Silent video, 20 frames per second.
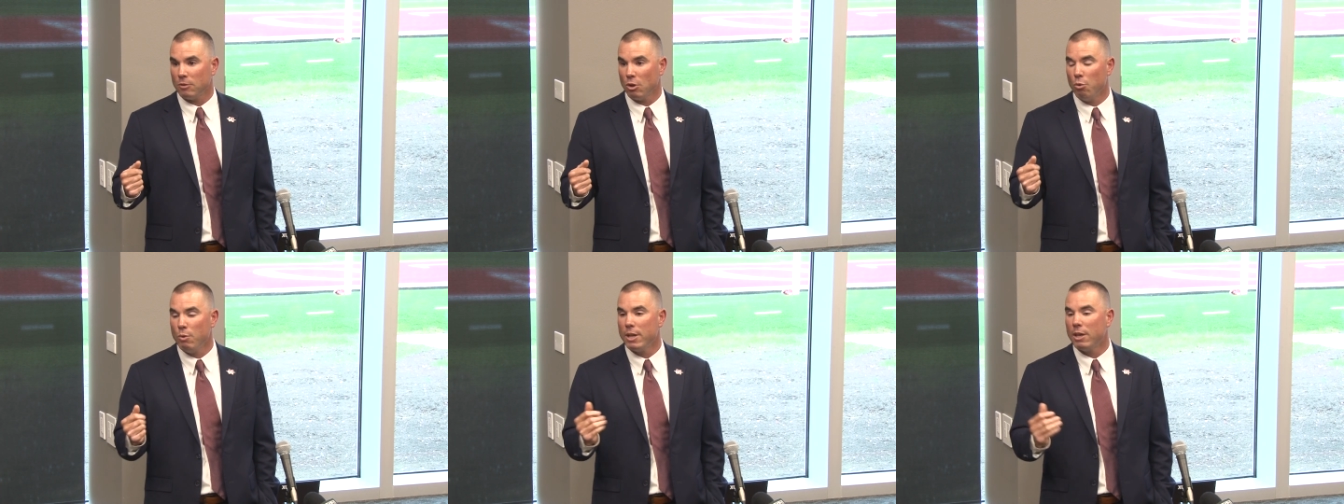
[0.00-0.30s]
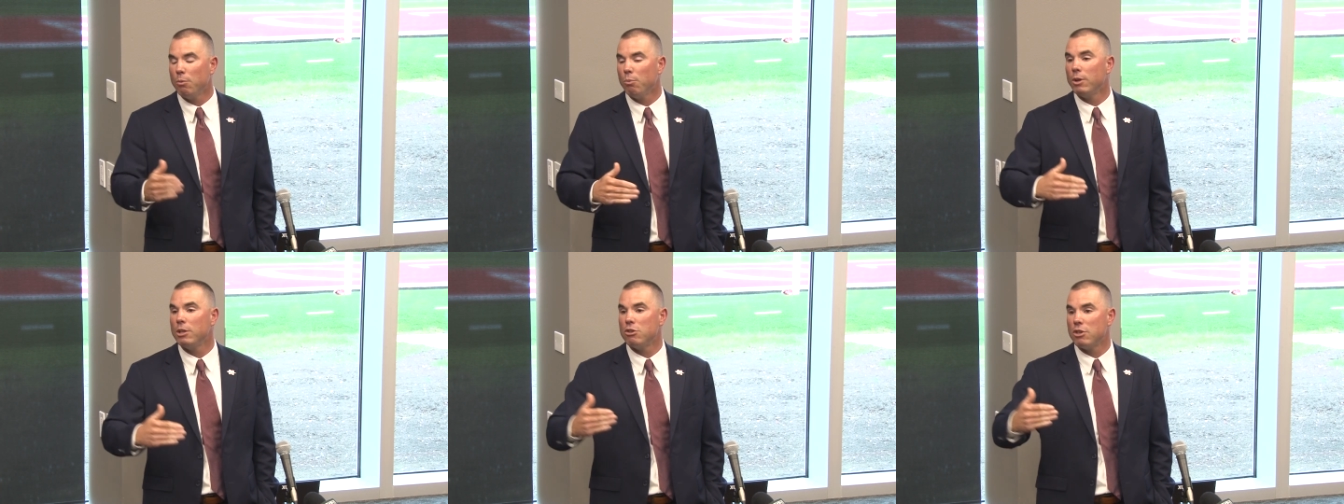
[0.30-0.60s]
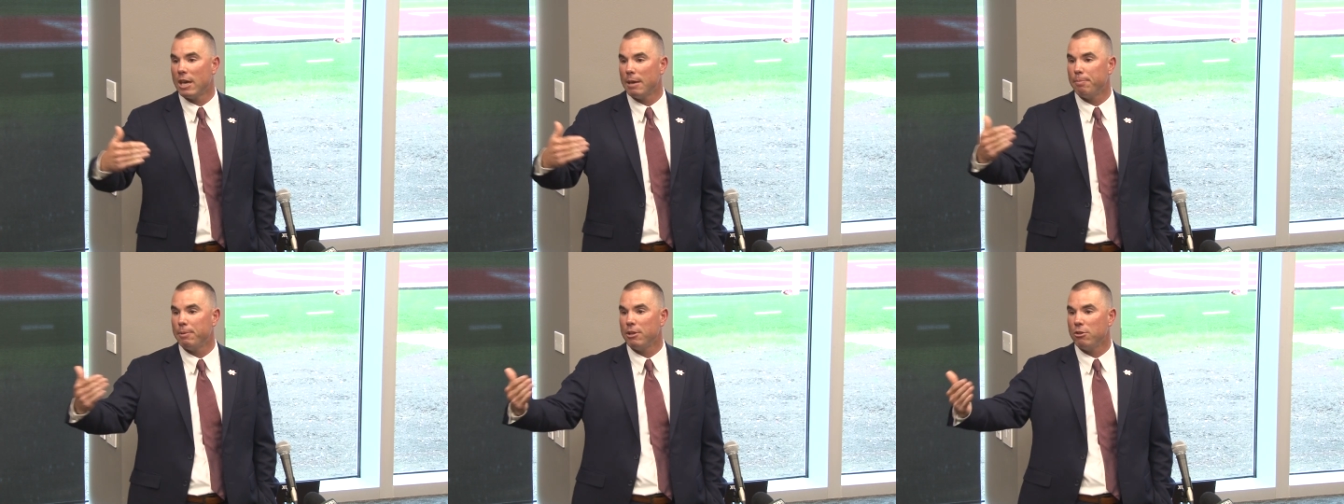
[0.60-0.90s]
we can win
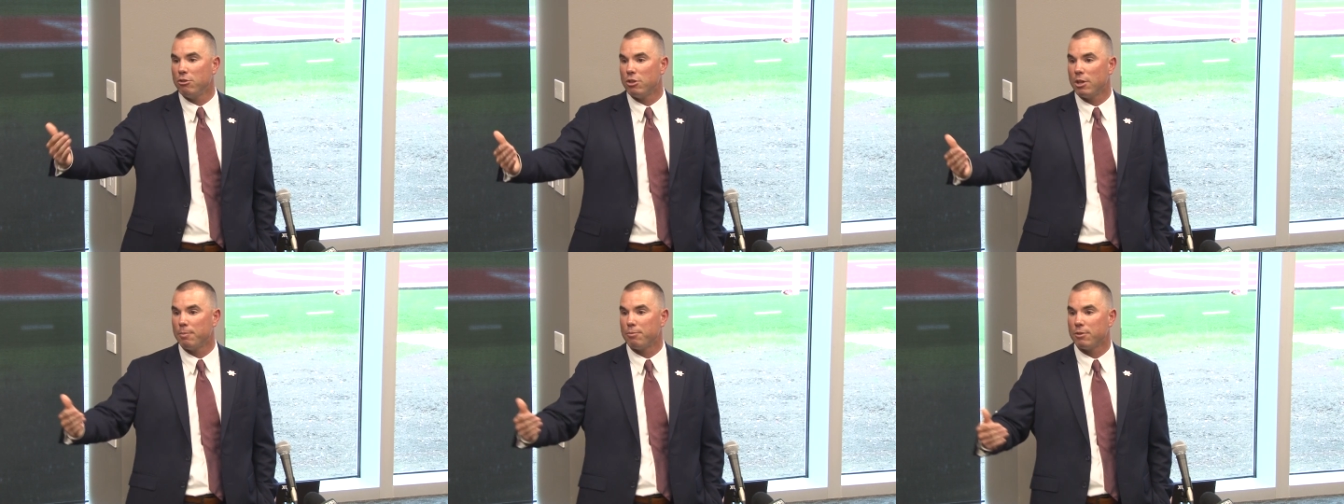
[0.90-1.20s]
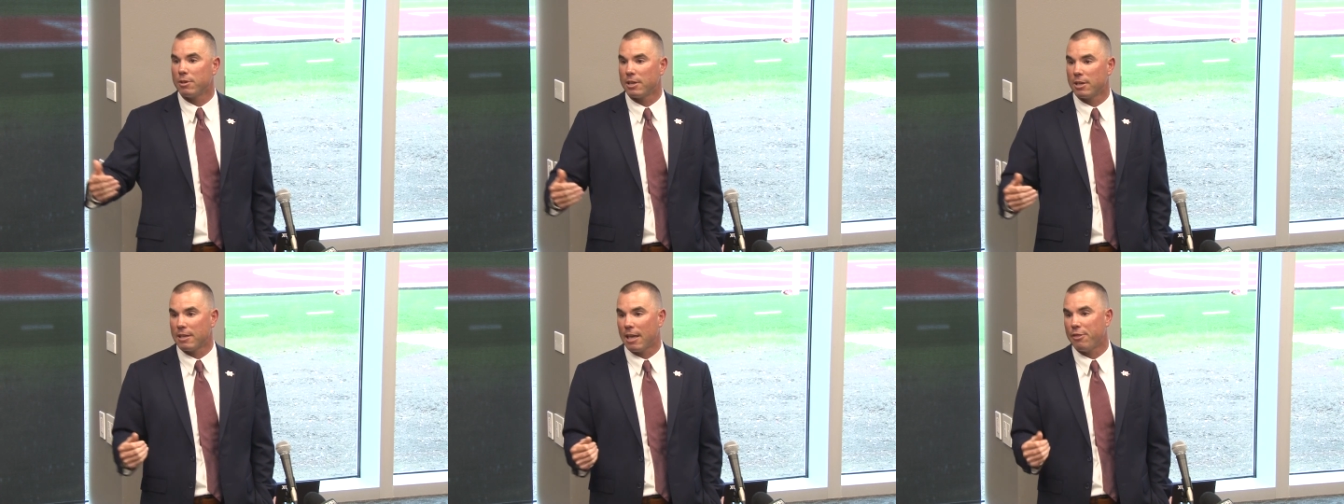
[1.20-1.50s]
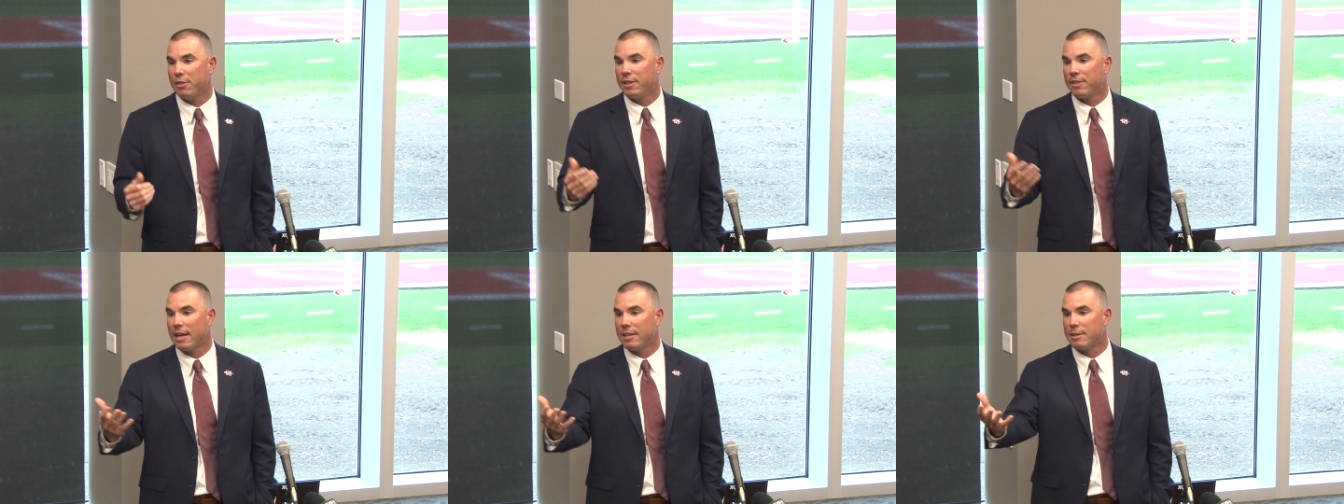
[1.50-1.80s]
championships because I
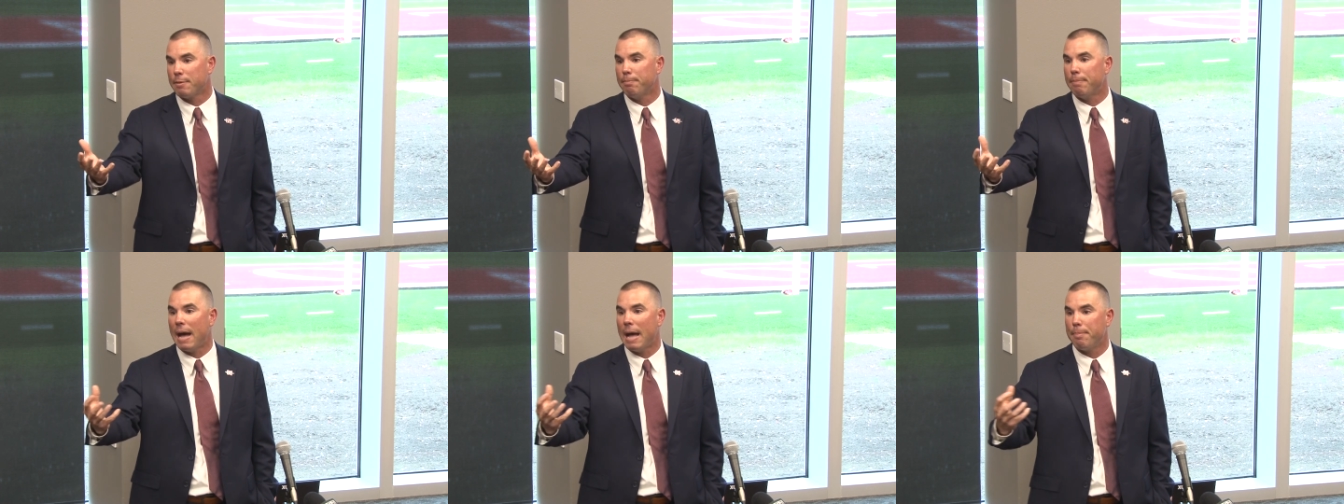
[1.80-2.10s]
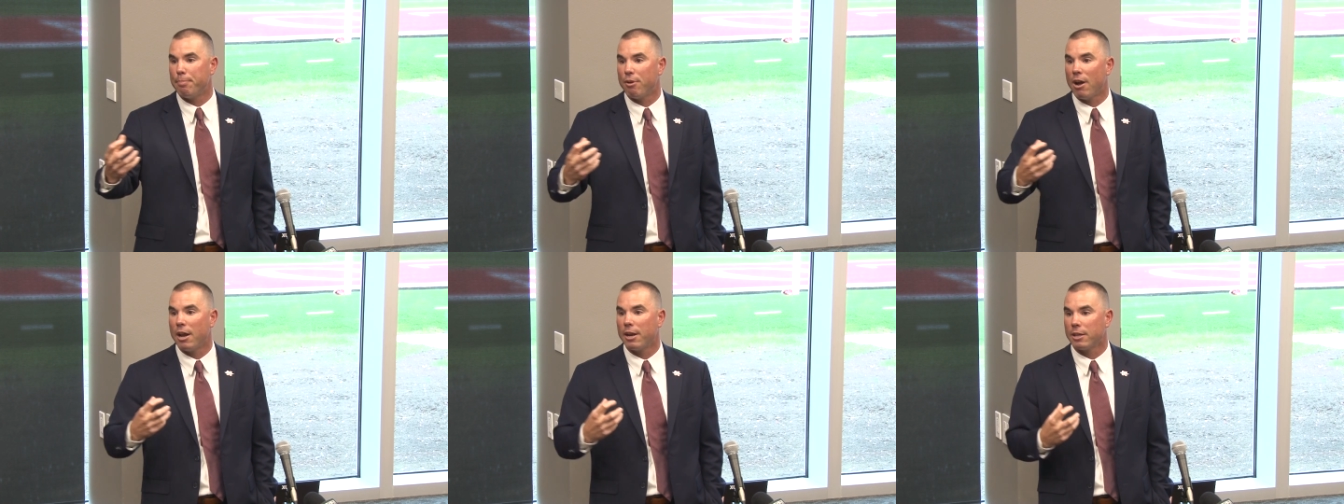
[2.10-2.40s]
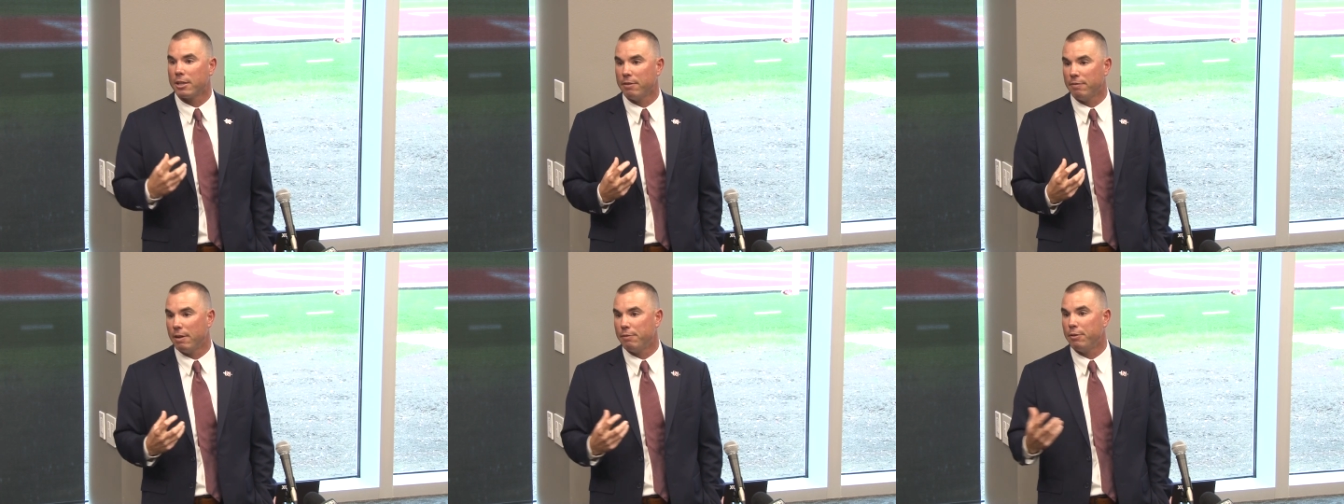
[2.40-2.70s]
think that's a
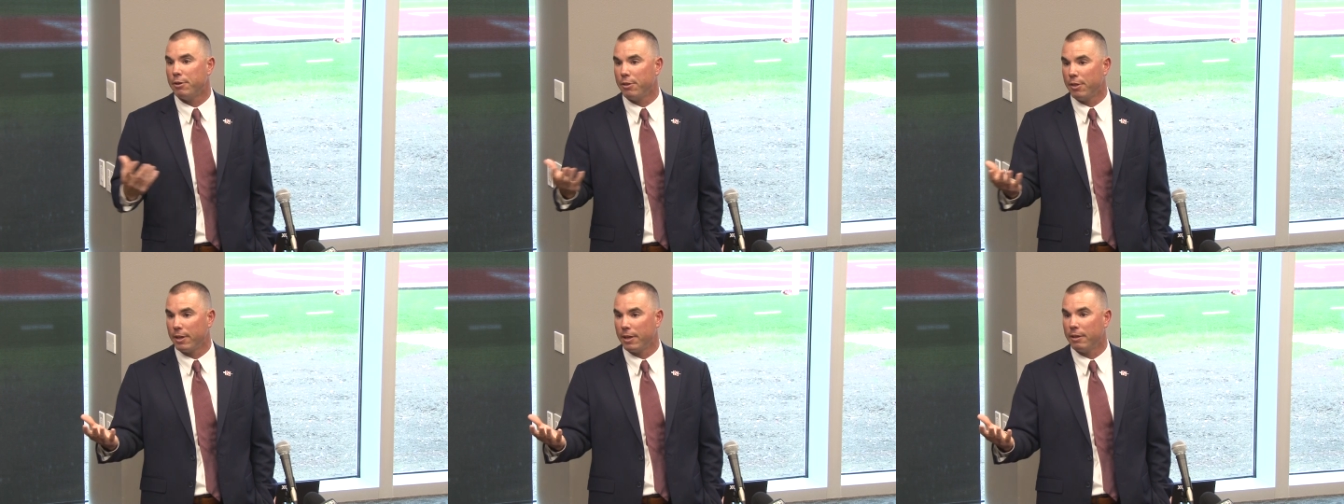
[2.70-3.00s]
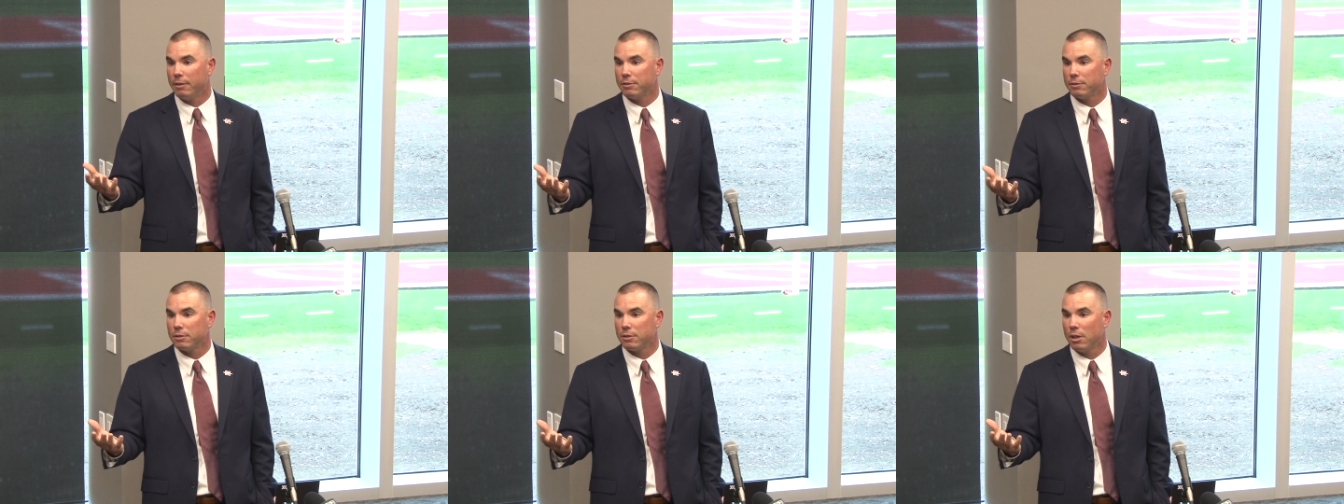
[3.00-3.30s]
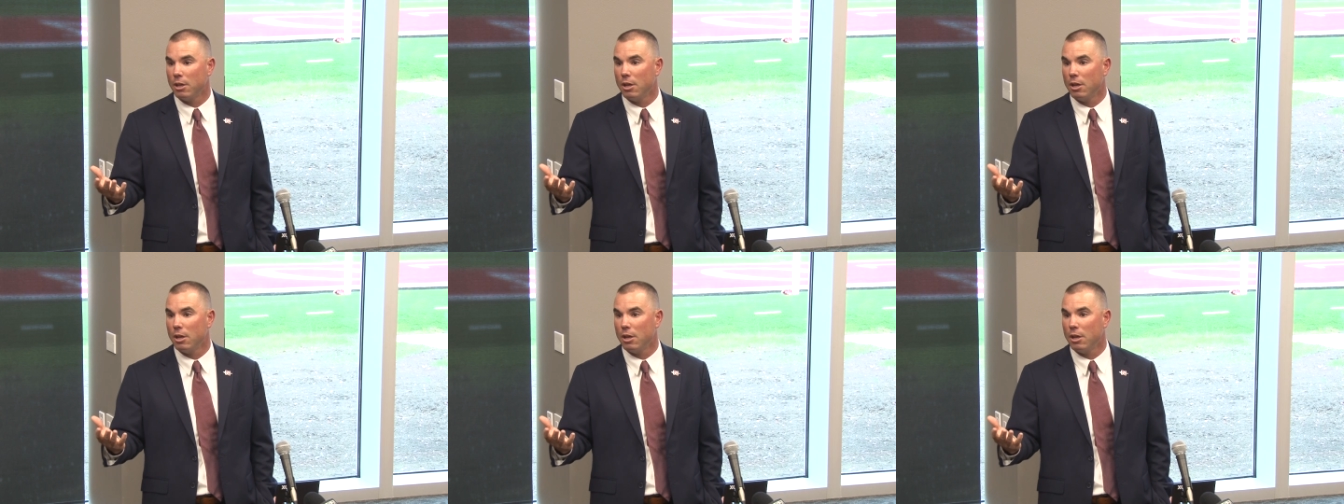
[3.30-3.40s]
byproduct of everything else.